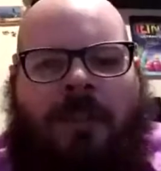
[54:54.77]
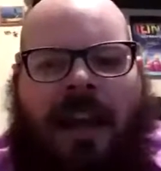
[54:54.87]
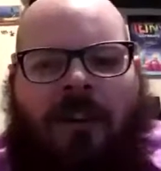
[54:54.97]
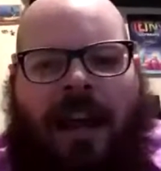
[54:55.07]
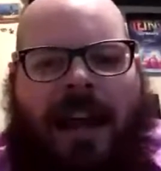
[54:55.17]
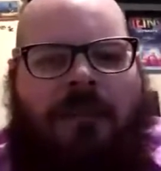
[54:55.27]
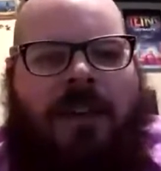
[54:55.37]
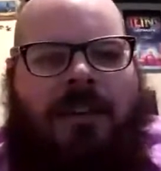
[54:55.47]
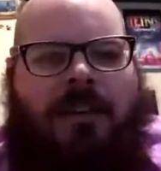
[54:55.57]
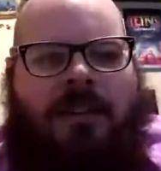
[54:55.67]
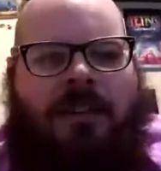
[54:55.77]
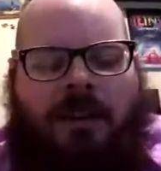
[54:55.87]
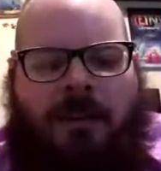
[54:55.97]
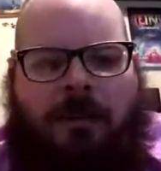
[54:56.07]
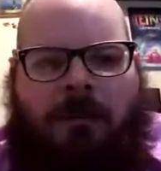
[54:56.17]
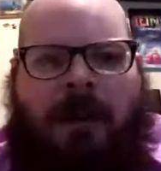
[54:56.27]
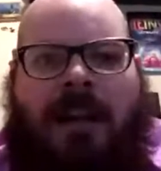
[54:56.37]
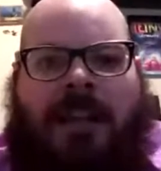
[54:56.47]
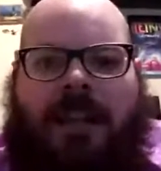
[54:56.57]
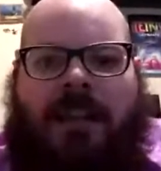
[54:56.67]
you know, without having
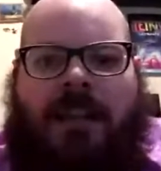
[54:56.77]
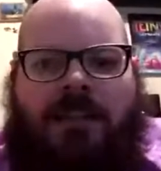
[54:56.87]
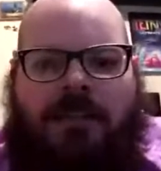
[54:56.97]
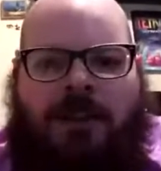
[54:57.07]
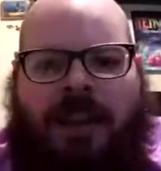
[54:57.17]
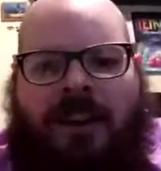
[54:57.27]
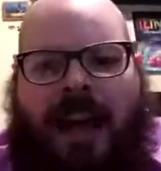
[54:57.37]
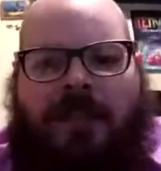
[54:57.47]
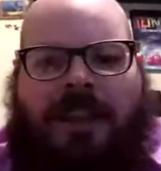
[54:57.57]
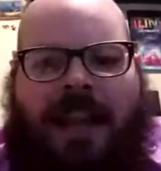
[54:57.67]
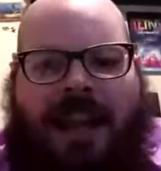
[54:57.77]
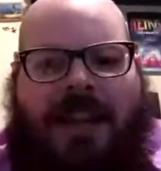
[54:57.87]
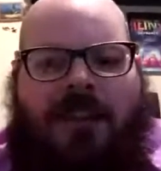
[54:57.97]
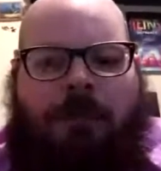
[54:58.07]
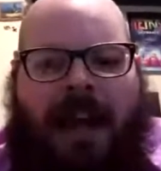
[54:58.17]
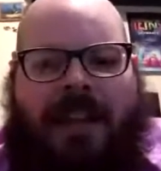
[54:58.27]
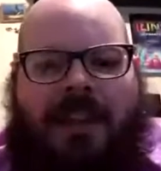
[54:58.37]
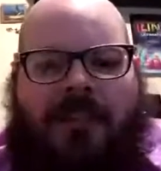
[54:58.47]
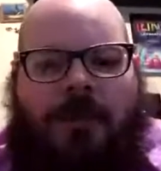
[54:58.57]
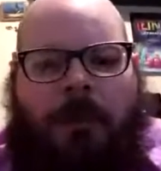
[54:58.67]
money, without having that kind of
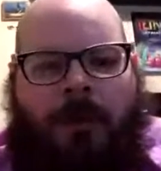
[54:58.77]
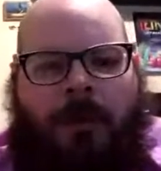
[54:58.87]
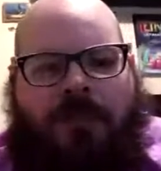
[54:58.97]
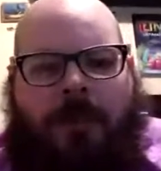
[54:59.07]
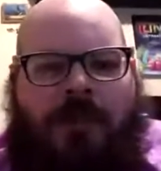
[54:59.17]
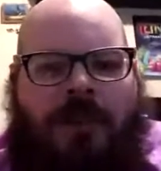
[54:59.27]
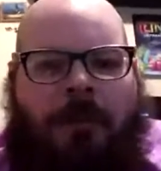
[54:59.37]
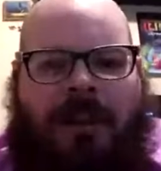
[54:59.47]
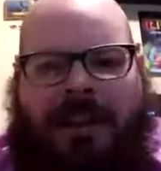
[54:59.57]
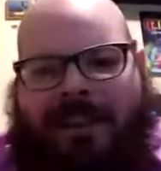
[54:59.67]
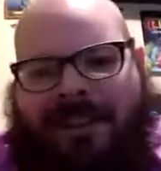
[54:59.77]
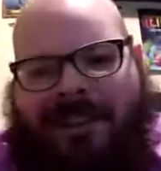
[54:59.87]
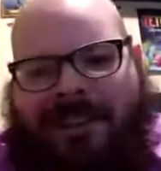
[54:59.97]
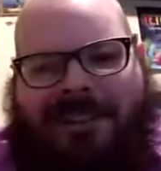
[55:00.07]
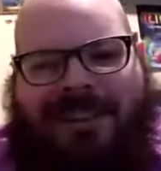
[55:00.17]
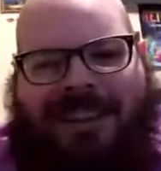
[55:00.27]
backing and support from somebody,